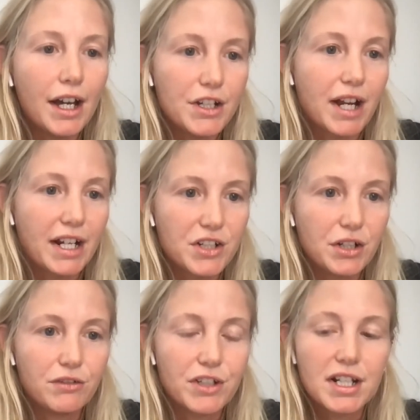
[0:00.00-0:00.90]
traction
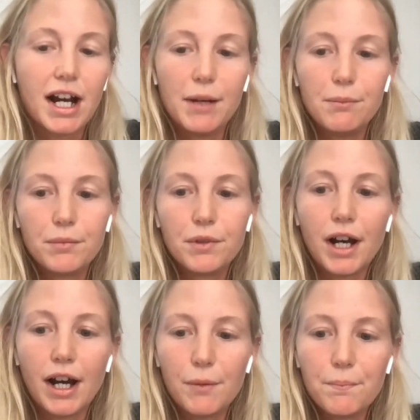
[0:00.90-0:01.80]
over time,
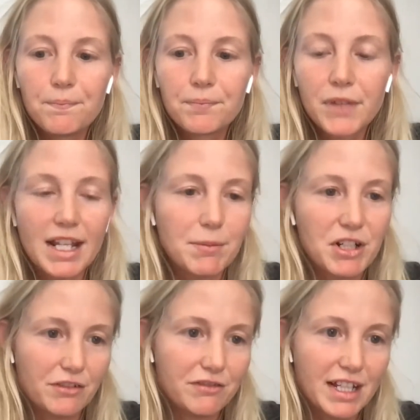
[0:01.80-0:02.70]

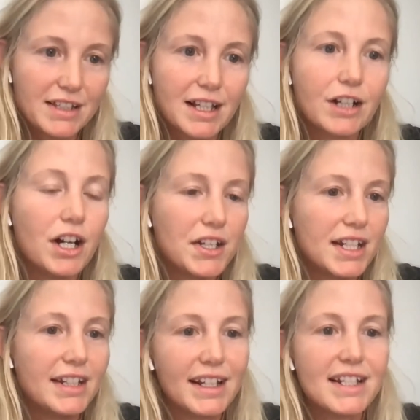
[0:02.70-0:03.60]
especially things like
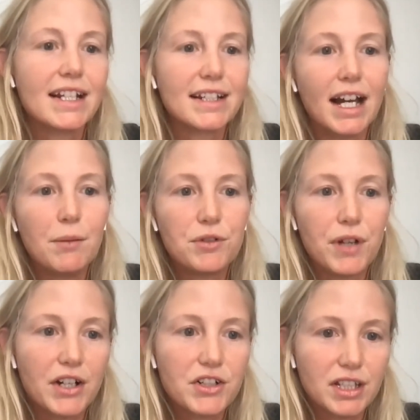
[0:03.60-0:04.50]
content that take time to
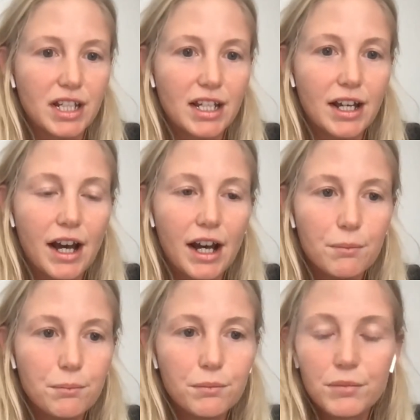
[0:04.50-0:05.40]
actually
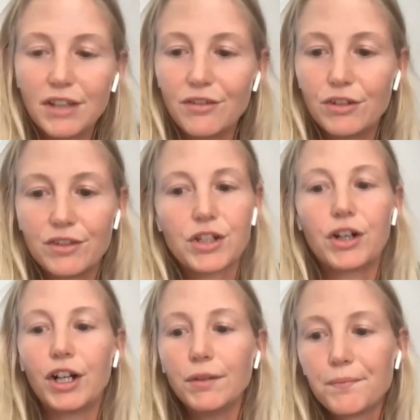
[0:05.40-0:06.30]
give you a
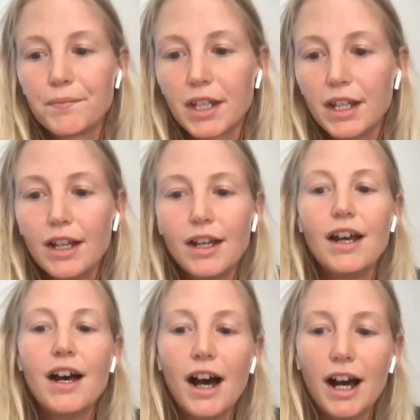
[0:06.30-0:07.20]
return.
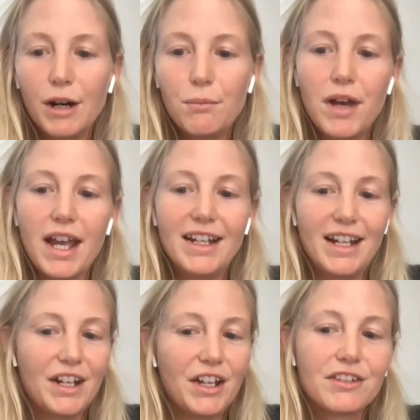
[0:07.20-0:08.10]
And then
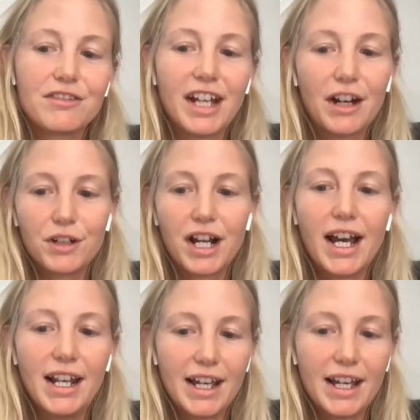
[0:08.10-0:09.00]
another thing I would
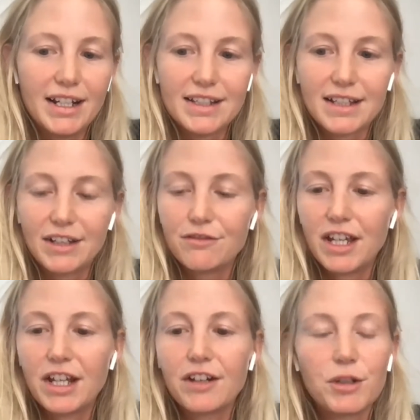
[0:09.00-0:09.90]
highlight is like
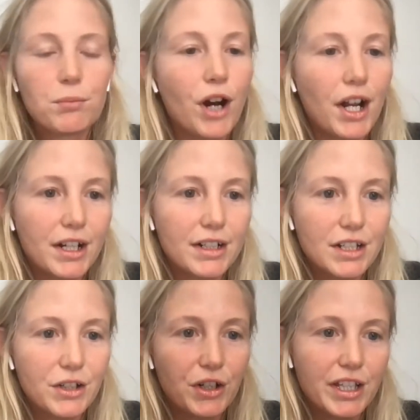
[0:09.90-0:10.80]
think of your product in
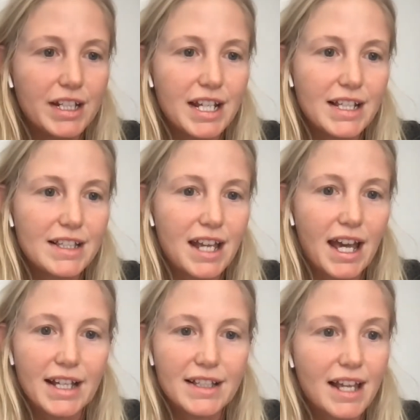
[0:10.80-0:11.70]
the early days
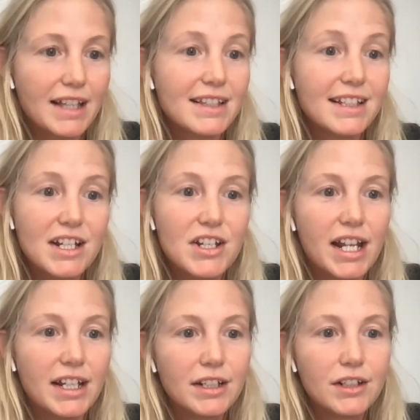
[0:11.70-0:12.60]
as lead
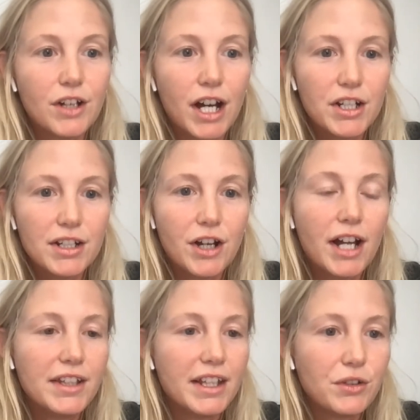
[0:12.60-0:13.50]
gen, not
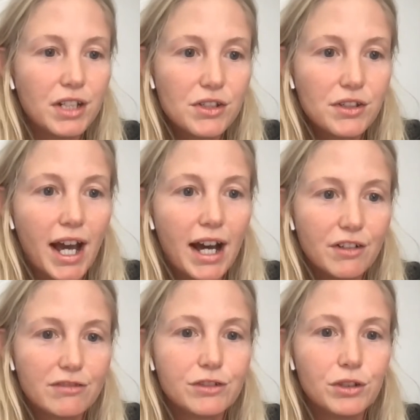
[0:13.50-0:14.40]
that you need to have
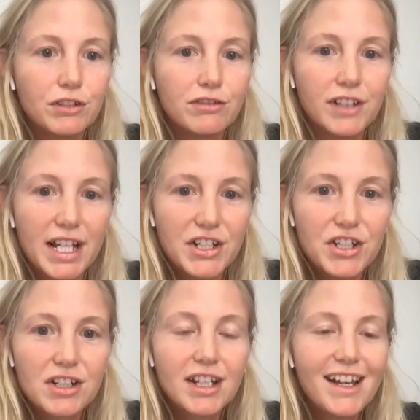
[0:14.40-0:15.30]
a fully fledged,